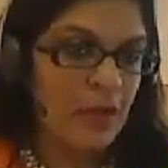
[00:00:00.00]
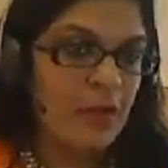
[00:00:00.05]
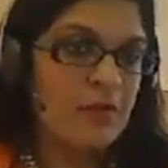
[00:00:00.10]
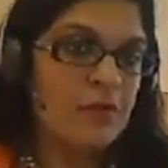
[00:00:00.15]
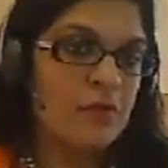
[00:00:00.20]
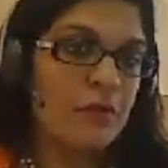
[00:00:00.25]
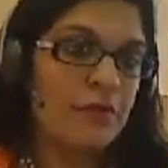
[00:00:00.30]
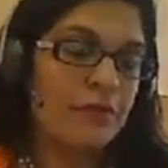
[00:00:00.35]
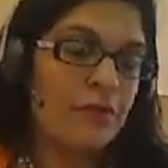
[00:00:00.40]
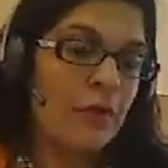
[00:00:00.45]

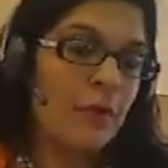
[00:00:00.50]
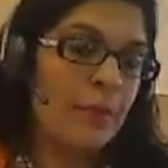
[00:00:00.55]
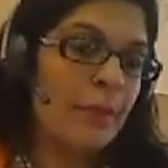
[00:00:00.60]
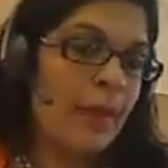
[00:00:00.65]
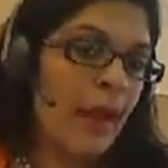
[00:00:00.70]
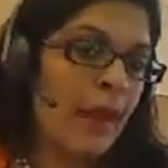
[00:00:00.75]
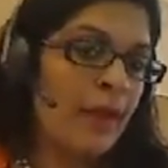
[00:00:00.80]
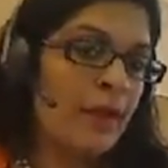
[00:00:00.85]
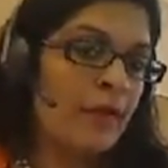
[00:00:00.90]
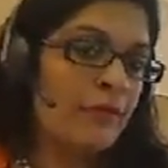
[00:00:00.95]
So if you're
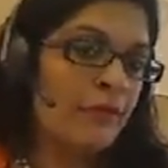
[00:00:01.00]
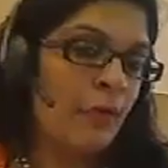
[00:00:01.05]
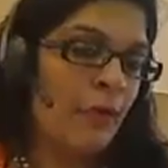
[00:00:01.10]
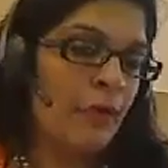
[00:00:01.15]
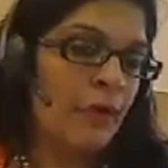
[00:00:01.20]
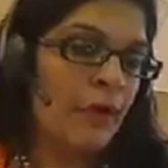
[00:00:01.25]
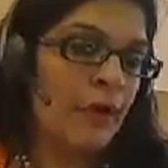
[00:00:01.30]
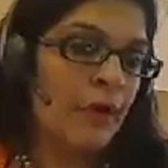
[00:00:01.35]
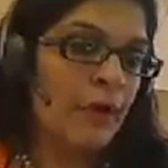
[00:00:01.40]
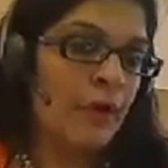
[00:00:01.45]
applying
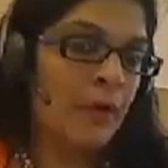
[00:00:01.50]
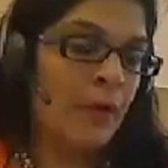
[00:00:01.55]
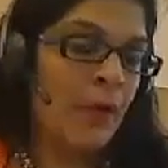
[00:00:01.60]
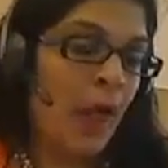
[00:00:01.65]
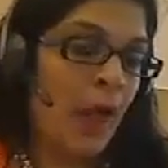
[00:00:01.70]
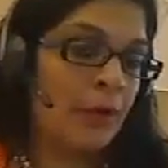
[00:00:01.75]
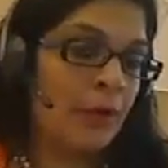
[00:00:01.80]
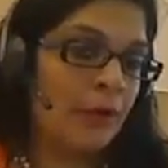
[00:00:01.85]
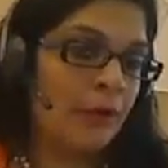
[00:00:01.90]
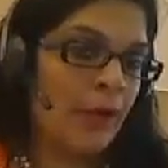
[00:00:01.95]
for an
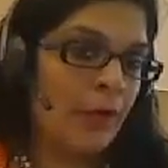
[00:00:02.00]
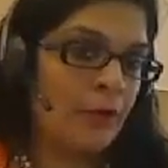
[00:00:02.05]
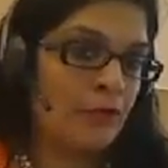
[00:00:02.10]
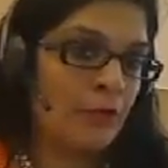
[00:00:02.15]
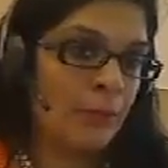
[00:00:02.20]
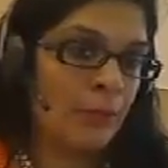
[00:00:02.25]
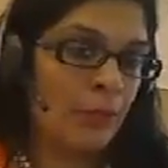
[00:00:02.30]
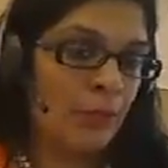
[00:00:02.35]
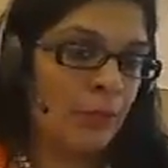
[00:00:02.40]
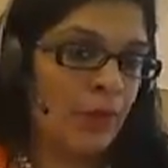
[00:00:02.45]

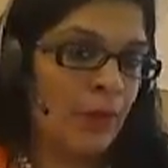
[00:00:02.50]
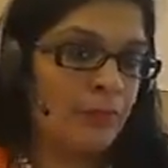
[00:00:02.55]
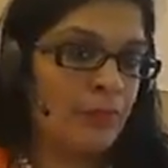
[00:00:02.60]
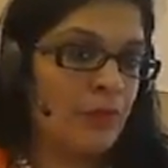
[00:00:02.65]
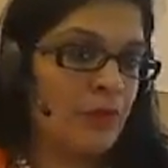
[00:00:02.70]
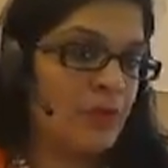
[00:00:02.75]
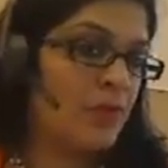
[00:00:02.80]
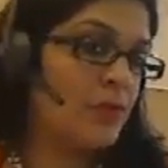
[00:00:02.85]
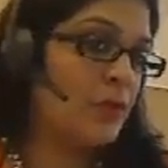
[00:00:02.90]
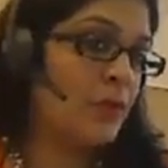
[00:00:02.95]
undergraduate program
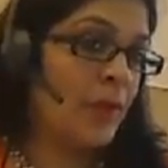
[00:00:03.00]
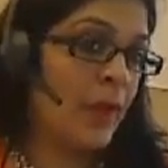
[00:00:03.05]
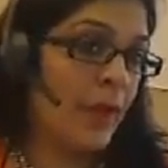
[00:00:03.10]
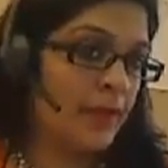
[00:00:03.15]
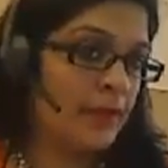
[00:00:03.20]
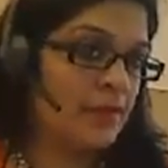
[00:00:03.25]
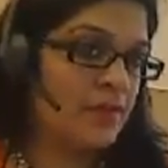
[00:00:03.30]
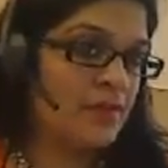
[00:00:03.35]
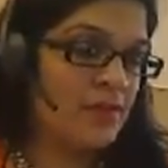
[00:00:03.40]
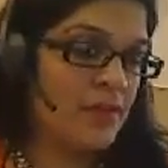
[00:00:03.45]
to the
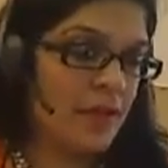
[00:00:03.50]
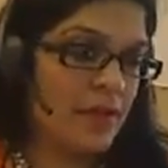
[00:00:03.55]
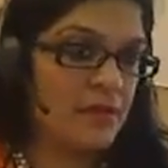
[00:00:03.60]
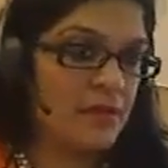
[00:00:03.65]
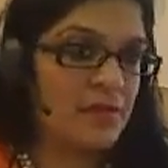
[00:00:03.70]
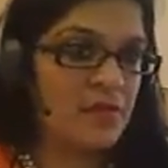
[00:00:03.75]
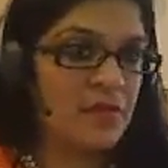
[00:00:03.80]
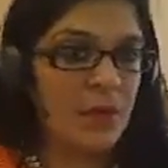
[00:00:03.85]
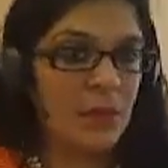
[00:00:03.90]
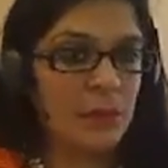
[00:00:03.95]
United
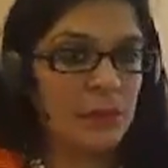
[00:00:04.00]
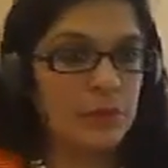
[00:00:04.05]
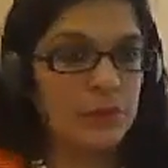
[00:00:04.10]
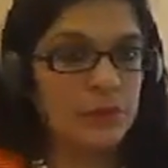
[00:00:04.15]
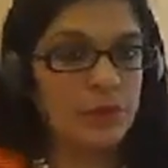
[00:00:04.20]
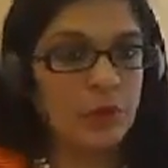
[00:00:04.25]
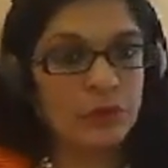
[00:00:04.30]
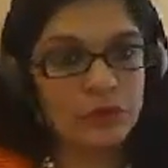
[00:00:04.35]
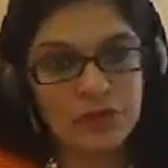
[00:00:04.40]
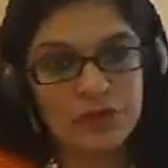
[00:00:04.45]
States, they will
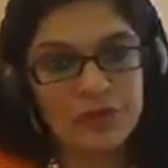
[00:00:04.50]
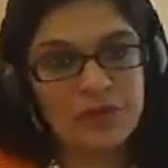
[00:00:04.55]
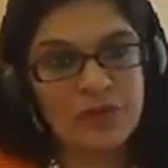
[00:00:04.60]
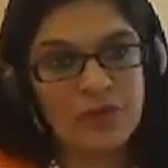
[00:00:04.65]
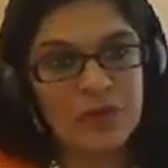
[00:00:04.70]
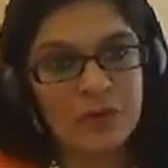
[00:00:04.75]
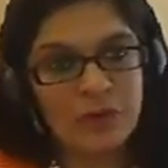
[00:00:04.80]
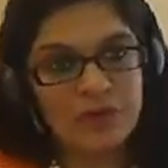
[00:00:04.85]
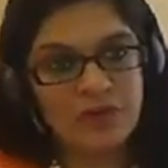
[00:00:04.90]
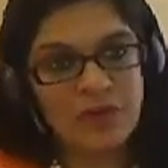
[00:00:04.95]
not just see
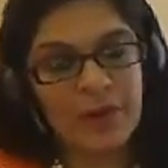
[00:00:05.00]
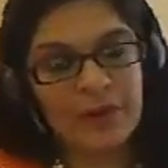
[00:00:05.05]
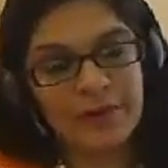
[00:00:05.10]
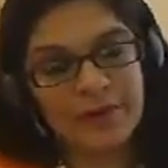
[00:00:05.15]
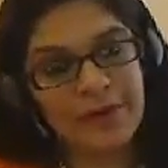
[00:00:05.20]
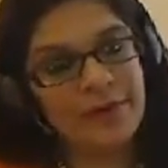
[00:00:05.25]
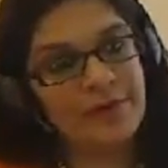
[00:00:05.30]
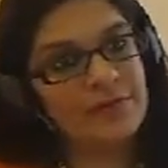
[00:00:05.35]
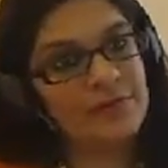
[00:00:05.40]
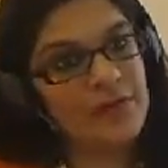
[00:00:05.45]
your
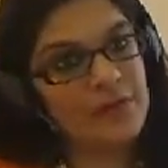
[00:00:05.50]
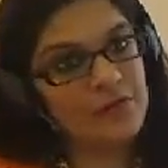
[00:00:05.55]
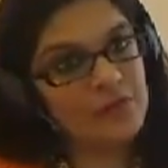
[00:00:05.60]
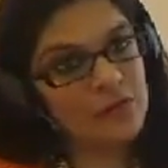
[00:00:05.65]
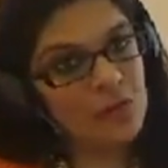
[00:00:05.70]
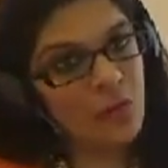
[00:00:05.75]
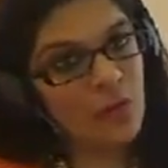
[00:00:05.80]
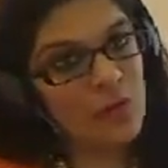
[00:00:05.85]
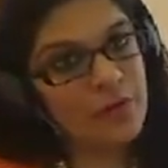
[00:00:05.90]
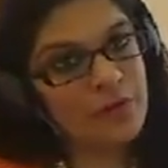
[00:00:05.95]
standardized test
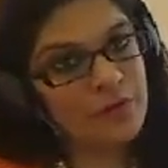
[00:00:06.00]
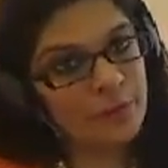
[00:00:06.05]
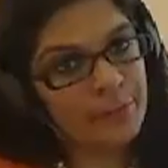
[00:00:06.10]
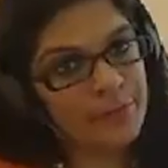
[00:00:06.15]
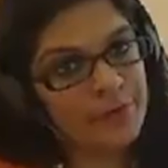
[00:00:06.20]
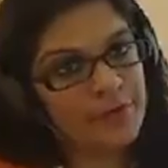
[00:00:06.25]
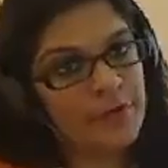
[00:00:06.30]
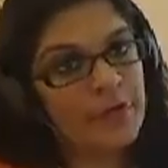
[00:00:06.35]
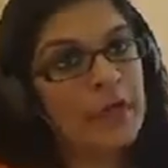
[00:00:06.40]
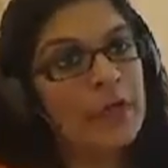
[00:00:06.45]
scores,
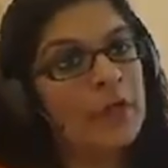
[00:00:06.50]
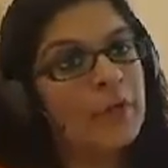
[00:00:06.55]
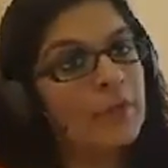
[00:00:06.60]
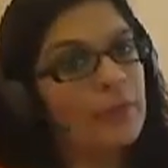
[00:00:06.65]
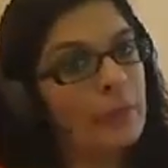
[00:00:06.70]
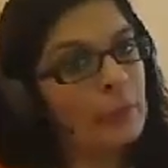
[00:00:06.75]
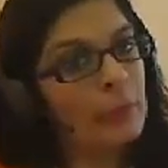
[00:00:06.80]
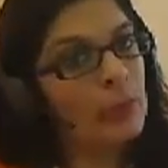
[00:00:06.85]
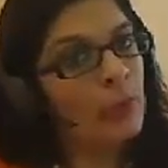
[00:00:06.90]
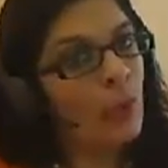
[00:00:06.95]
but
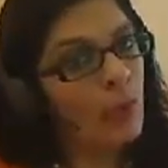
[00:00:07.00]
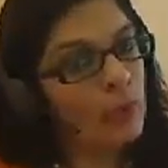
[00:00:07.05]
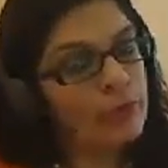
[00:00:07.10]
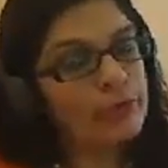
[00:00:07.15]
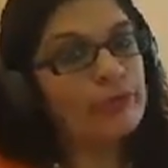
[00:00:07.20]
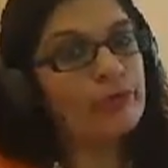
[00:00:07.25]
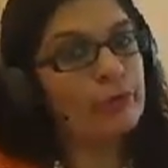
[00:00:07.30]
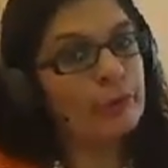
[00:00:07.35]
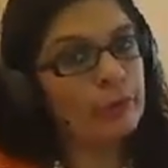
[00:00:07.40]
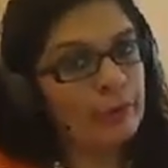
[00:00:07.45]
they will
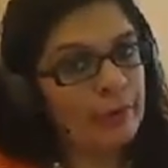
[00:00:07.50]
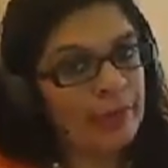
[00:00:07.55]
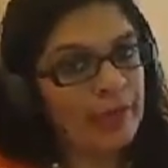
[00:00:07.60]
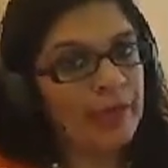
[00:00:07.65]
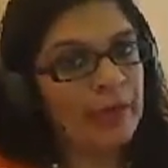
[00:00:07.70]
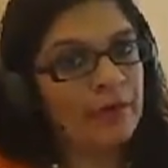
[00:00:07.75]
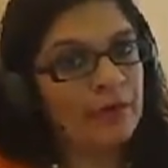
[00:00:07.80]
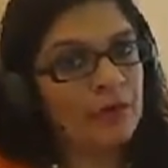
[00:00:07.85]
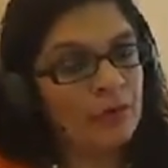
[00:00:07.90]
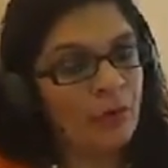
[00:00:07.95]
also look
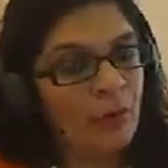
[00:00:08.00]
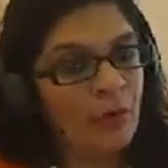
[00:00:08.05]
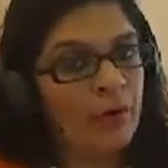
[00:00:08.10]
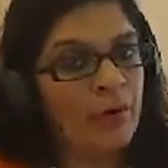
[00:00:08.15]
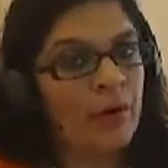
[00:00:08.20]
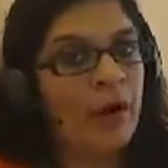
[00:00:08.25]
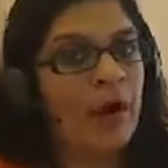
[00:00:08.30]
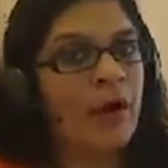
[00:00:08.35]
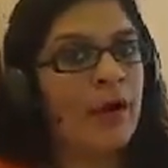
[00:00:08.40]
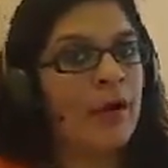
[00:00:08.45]
at
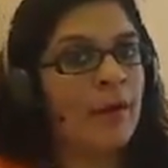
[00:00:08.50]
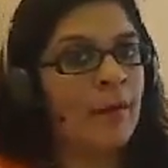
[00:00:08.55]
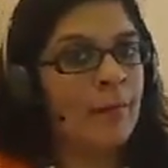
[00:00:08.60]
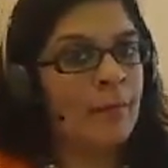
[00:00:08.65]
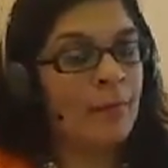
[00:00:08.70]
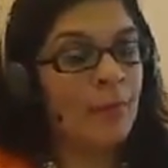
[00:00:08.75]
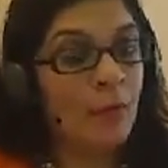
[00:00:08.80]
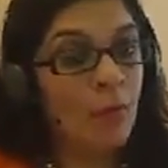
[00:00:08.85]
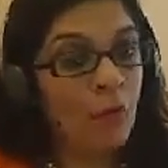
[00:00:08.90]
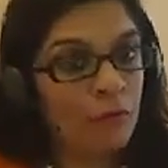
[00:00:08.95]
your
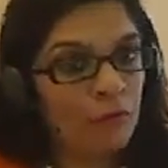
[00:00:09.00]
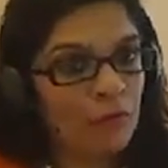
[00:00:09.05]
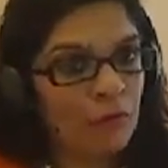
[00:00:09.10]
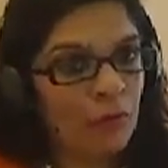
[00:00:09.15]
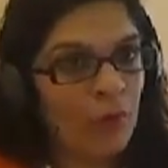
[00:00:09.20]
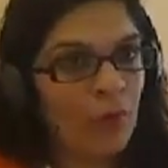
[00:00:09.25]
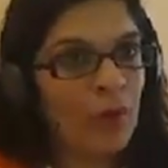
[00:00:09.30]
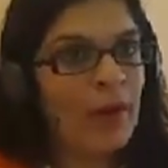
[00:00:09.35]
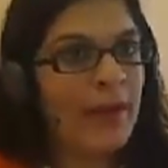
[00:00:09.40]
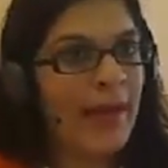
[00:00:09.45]

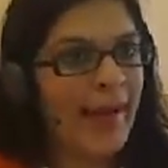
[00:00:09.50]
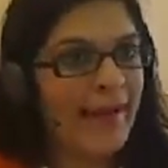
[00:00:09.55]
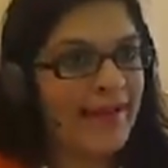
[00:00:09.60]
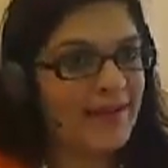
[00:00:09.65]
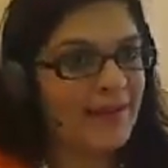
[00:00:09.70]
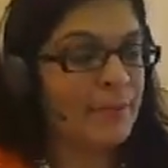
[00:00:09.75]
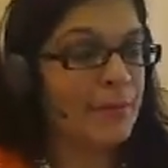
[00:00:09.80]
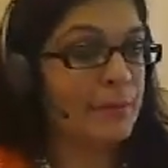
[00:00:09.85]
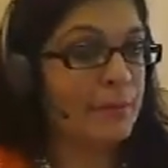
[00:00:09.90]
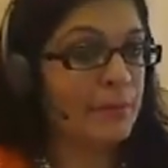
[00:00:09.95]
overall
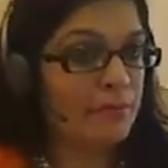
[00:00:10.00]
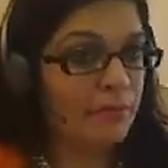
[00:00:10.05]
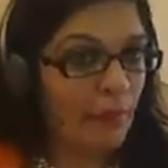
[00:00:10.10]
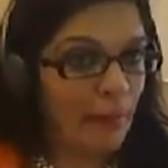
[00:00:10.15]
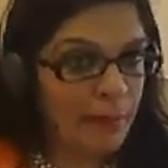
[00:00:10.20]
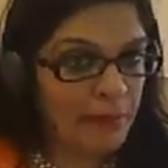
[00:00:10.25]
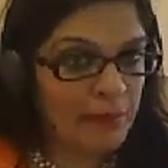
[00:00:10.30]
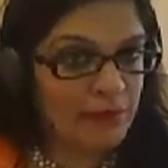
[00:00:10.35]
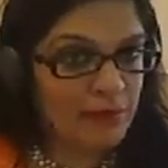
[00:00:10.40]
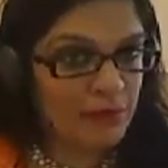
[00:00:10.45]
academic
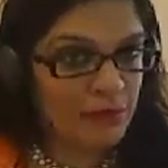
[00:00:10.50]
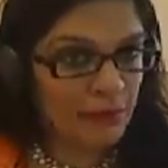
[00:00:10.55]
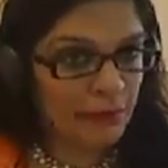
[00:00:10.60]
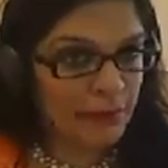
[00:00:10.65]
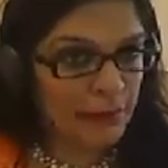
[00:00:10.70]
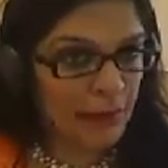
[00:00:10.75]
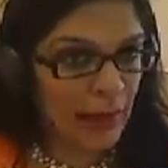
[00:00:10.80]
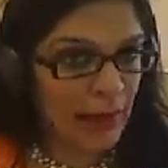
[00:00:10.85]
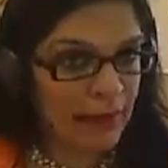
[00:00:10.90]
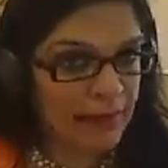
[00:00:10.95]
performance during high